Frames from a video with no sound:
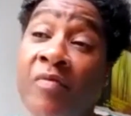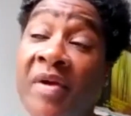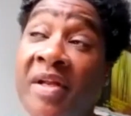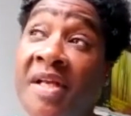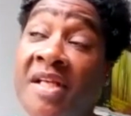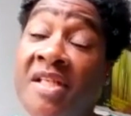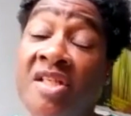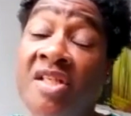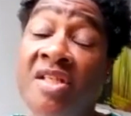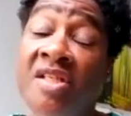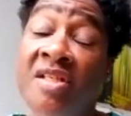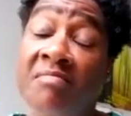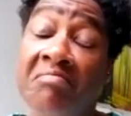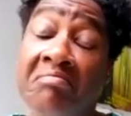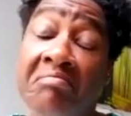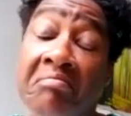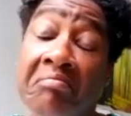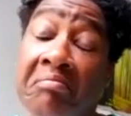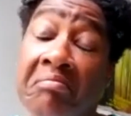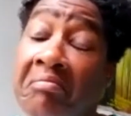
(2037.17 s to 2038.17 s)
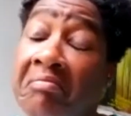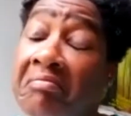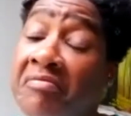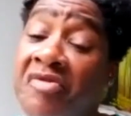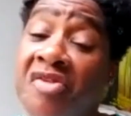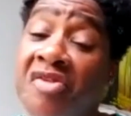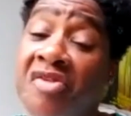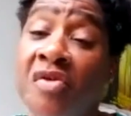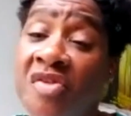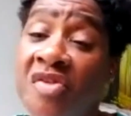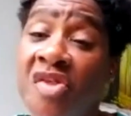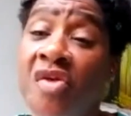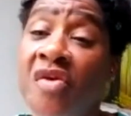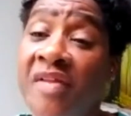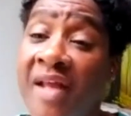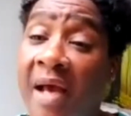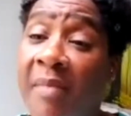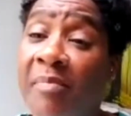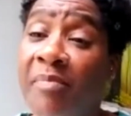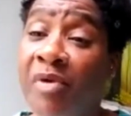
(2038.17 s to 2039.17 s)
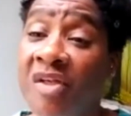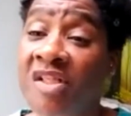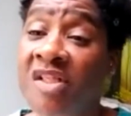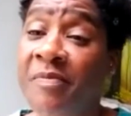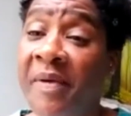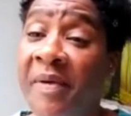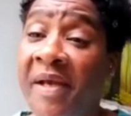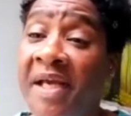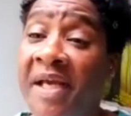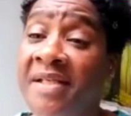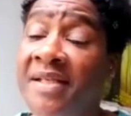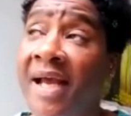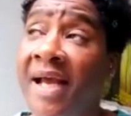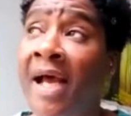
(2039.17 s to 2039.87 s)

witness to that prospect.